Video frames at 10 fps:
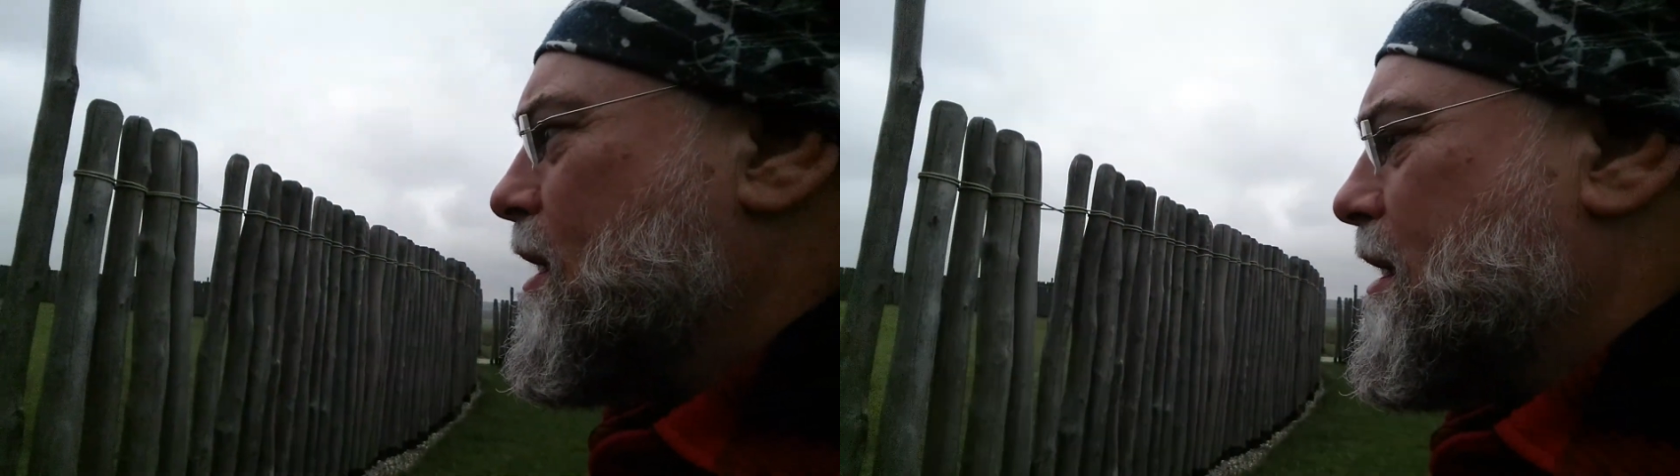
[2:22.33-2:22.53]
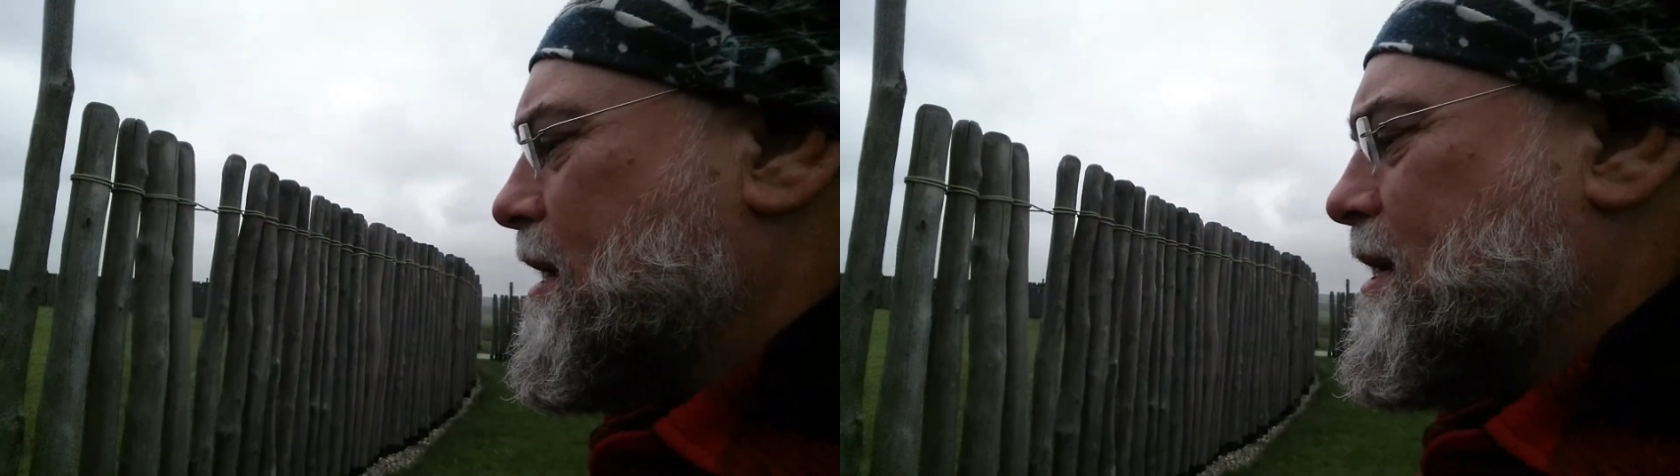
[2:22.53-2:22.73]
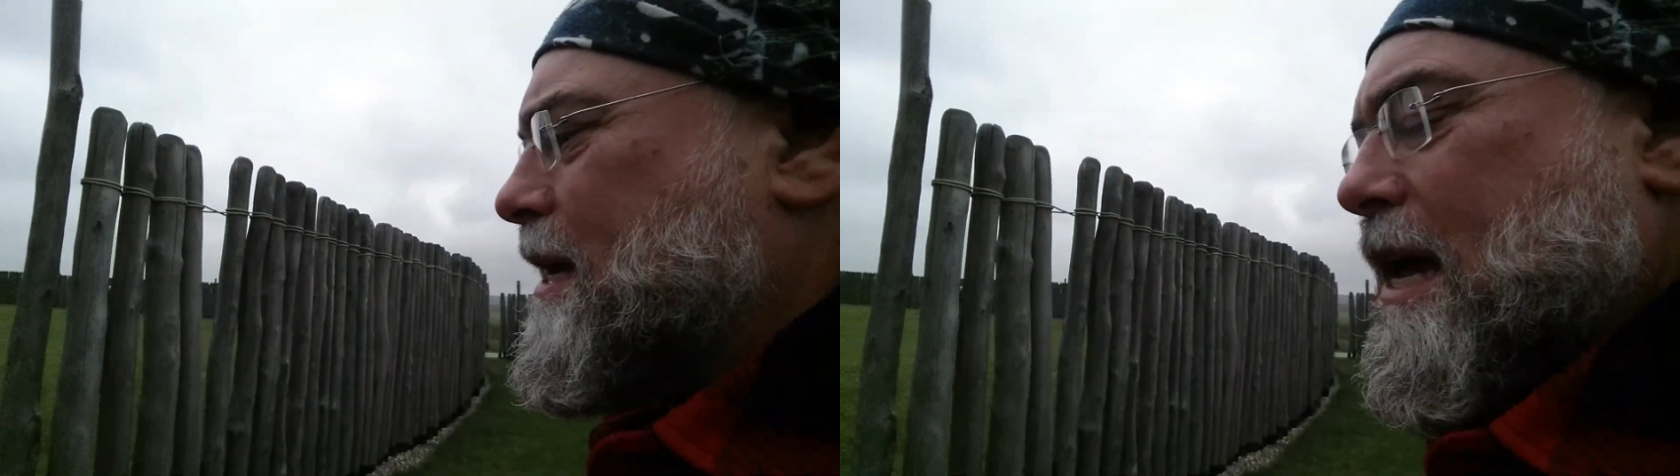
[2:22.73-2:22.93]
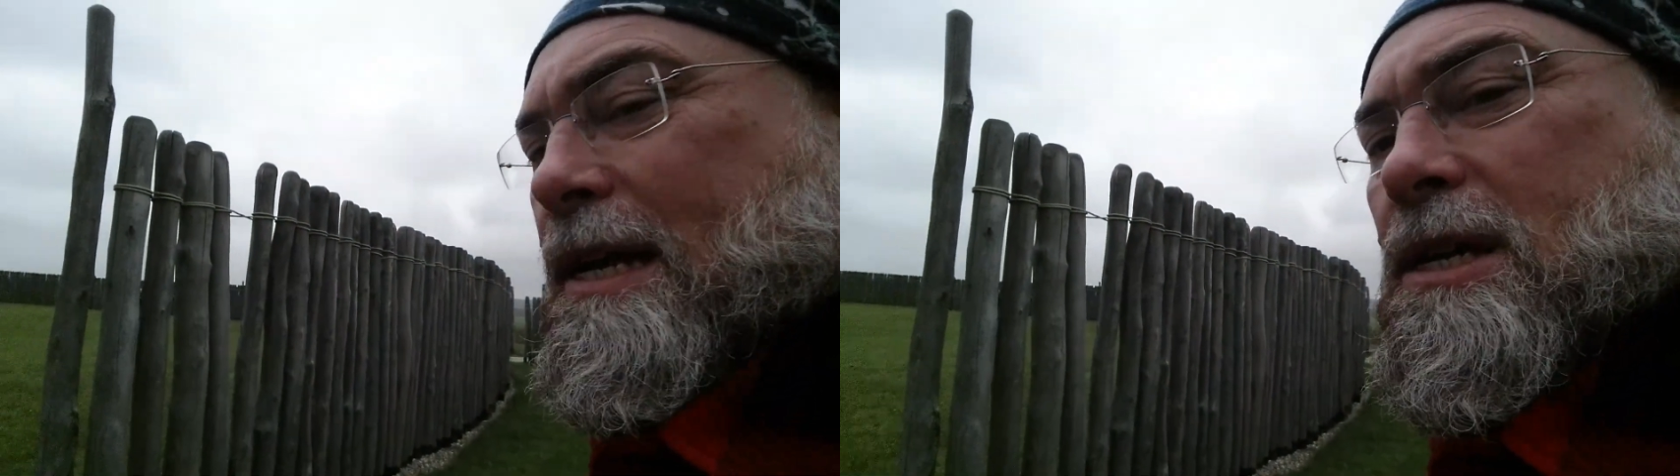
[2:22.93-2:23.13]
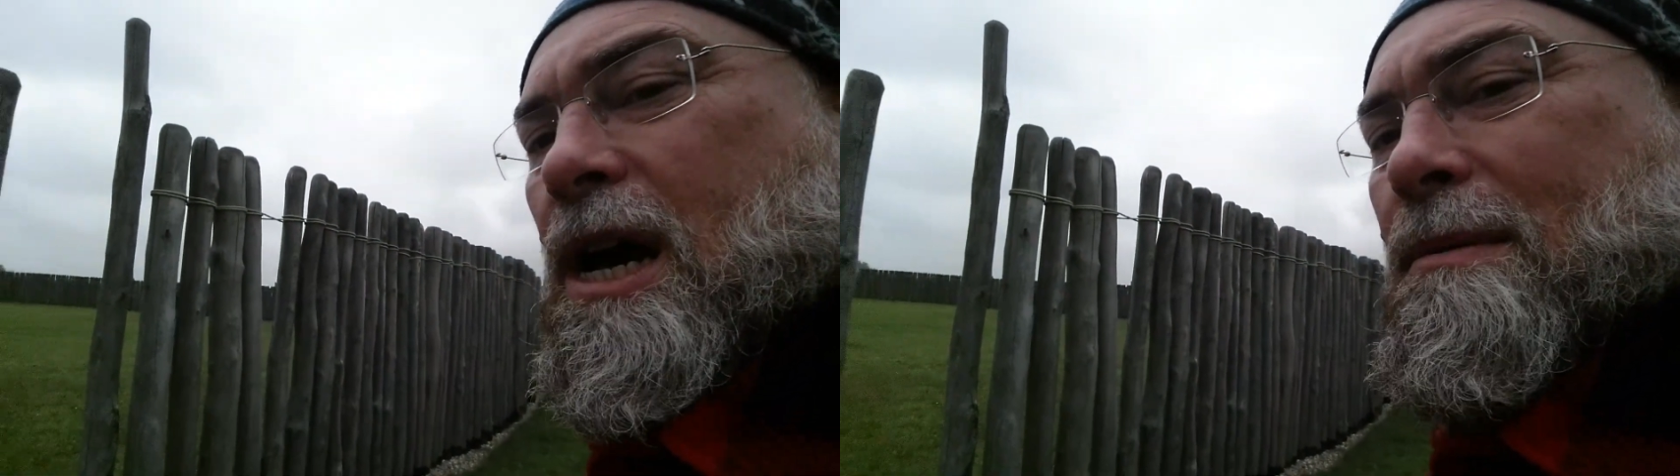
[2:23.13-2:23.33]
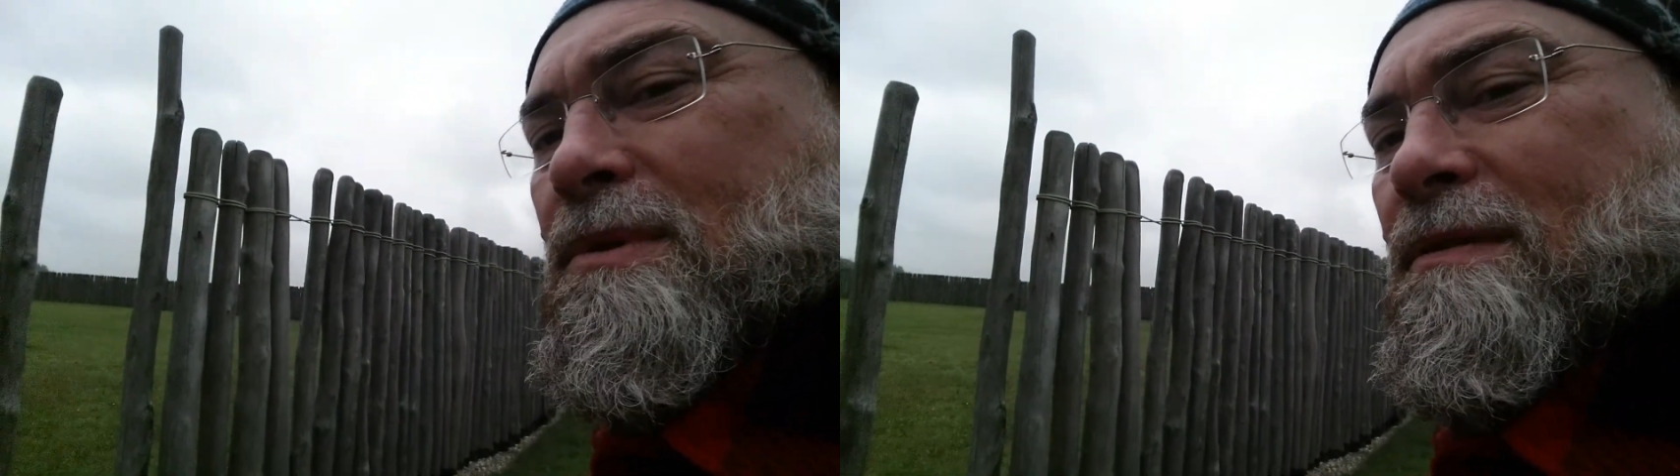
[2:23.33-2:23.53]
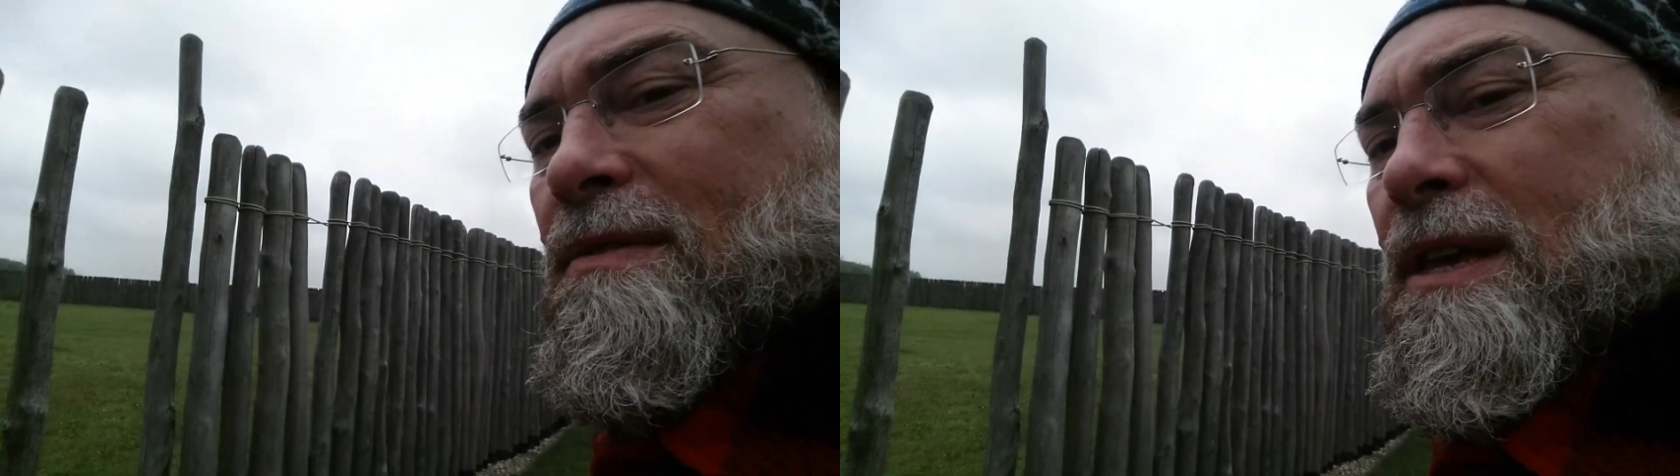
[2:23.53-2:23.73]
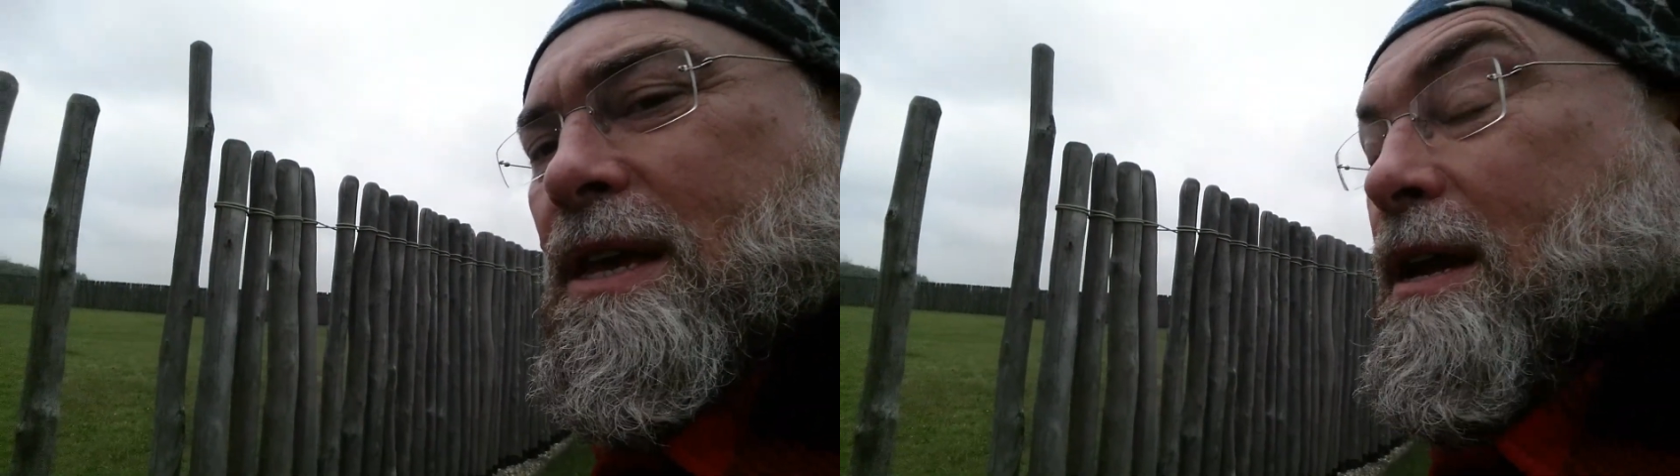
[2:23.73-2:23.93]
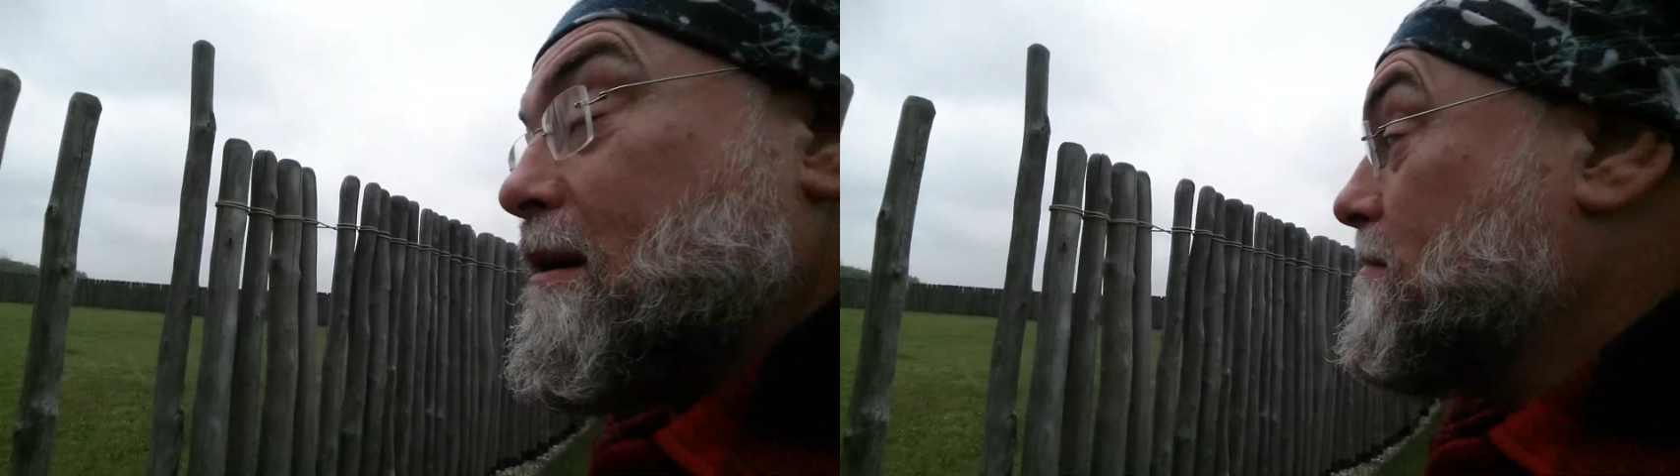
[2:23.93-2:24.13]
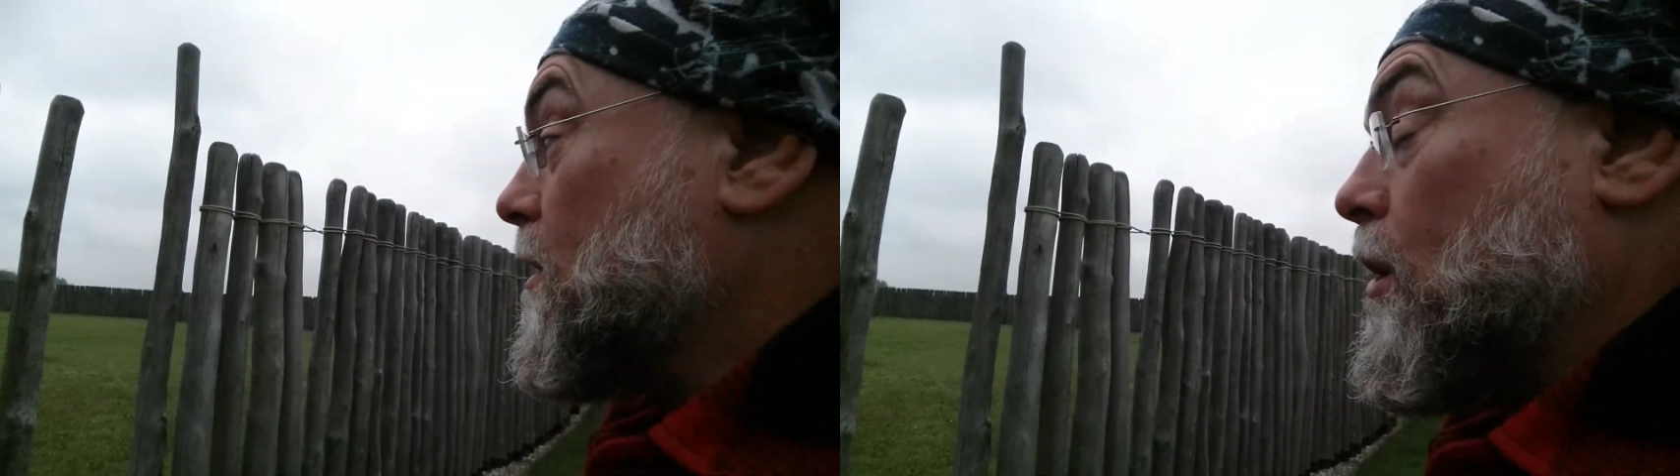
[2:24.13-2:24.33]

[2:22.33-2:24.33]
indicate times of the year.